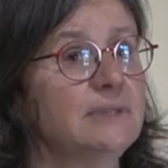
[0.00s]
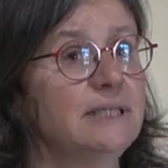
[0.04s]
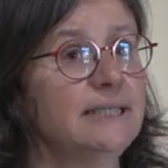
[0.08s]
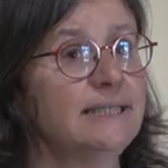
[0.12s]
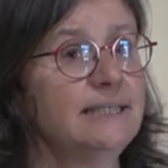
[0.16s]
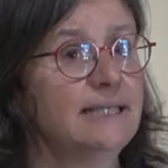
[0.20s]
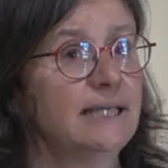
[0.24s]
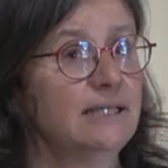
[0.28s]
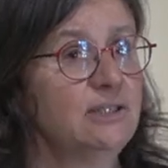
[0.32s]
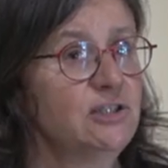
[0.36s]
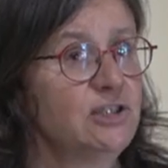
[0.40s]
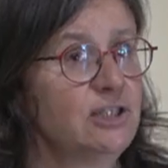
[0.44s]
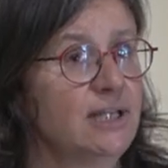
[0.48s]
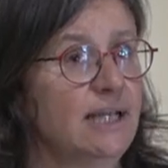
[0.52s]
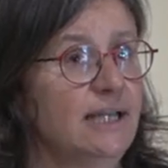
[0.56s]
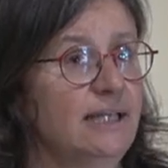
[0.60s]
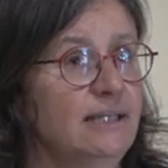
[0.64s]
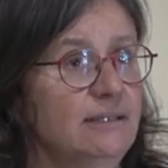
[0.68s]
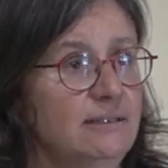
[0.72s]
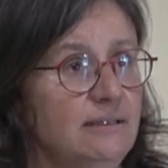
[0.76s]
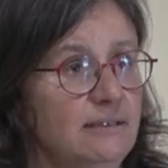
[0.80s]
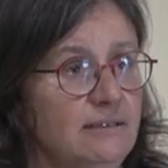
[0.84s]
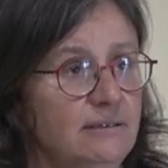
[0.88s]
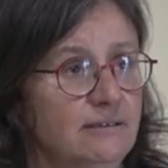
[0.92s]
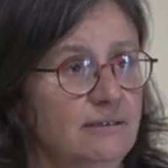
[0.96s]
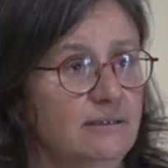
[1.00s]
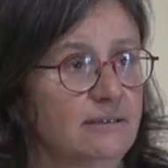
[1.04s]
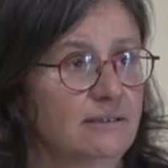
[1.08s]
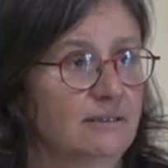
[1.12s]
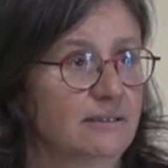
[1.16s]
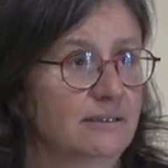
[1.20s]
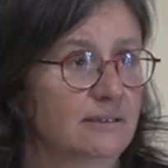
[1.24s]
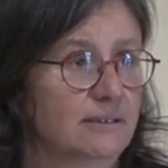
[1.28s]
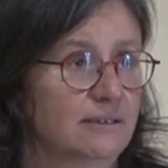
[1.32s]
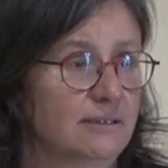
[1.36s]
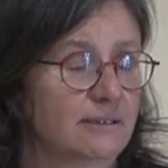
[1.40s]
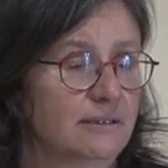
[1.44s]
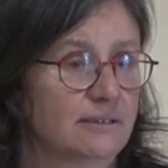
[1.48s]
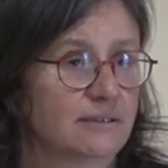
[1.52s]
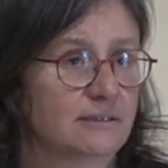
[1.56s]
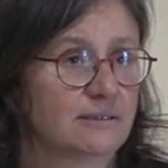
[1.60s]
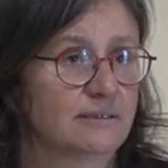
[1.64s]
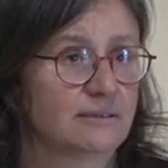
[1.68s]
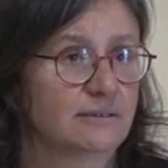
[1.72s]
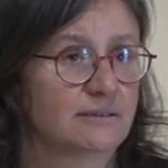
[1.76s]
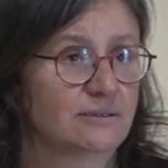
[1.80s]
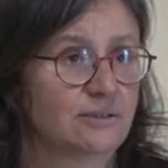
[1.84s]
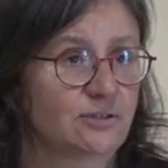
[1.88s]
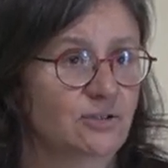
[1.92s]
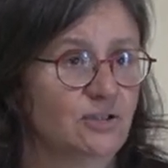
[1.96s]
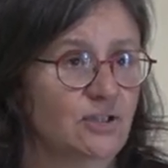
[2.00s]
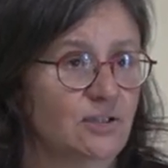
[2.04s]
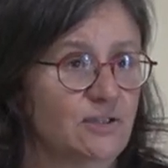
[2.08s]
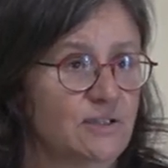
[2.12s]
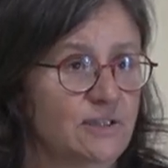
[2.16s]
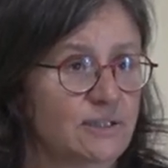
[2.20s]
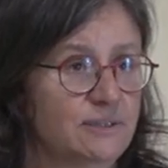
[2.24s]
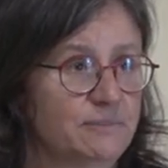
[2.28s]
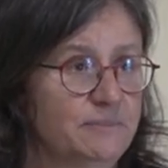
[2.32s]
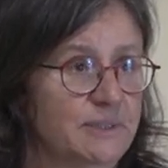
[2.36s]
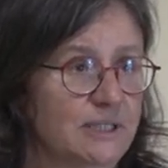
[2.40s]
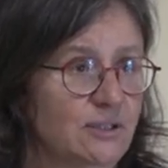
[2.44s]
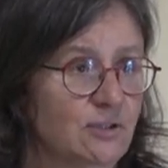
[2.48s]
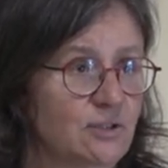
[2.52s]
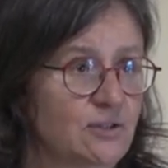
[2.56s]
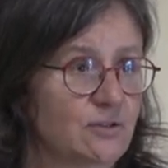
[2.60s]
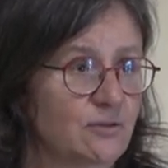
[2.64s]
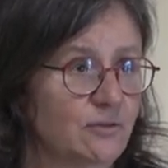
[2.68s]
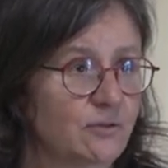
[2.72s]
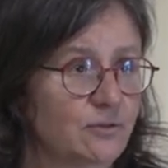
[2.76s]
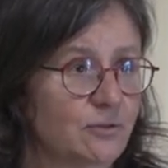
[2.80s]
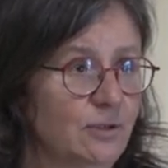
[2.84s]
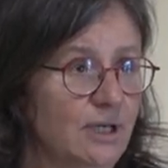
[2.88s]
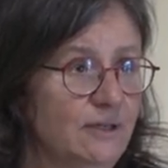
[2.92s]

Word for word: It can shine just because of